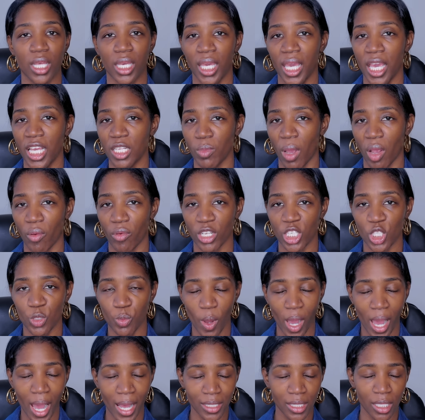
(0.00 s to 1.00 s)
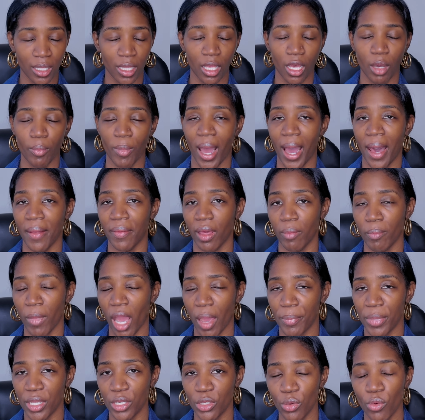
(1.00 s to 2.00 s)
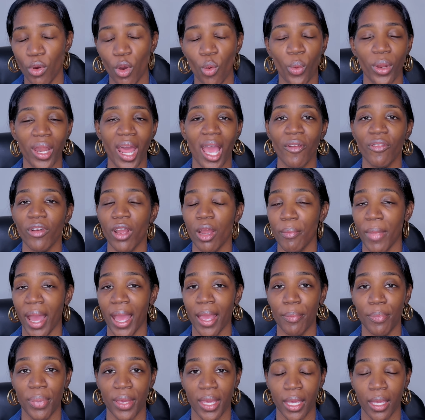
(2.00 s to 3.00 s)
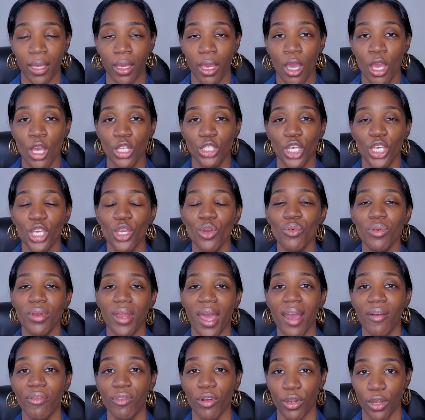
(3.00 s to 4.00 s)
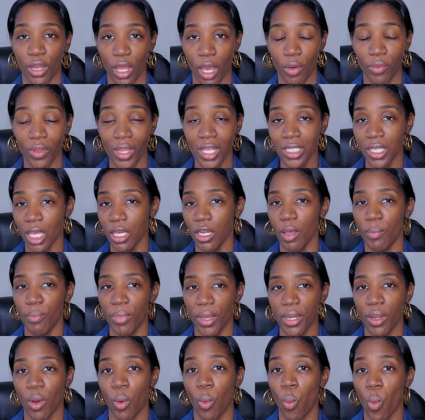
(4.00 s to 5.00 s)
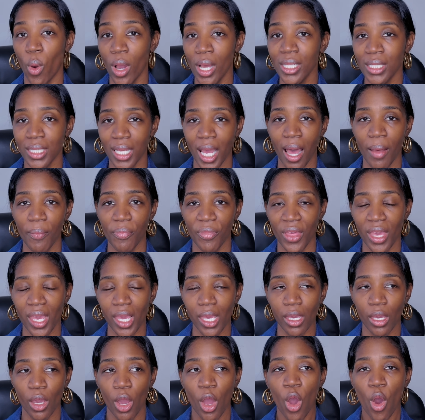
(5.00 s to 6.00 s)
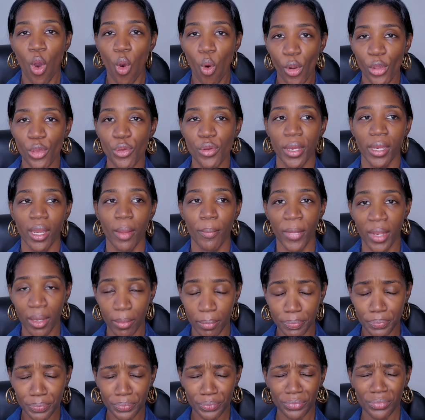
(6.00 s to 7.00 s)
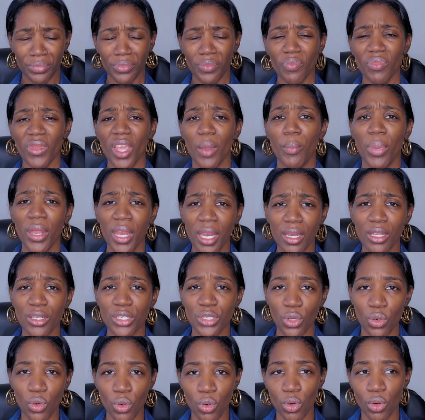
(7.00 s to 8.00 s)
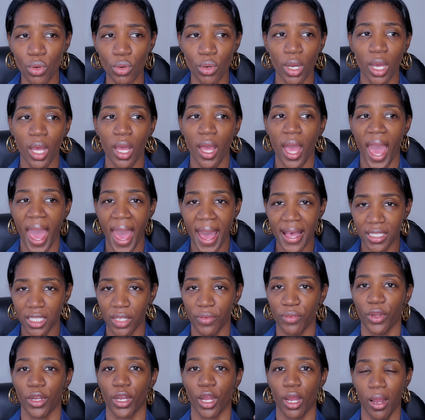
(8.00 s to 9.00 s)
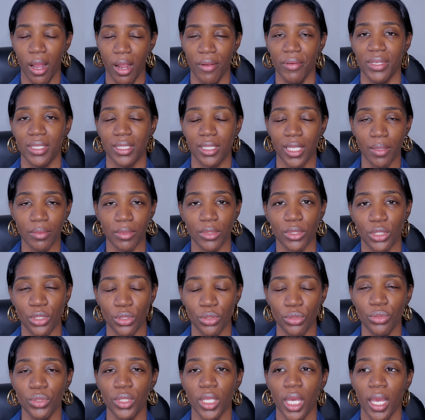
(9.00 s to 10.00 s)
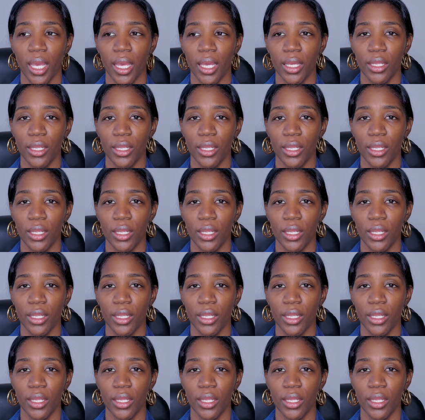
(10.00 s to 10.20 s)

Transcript: the kids might respond to them, how they might be doing, whatever it might be. So you never know. This could have been a one-time thing, or you could have been in the school as a recurring substitute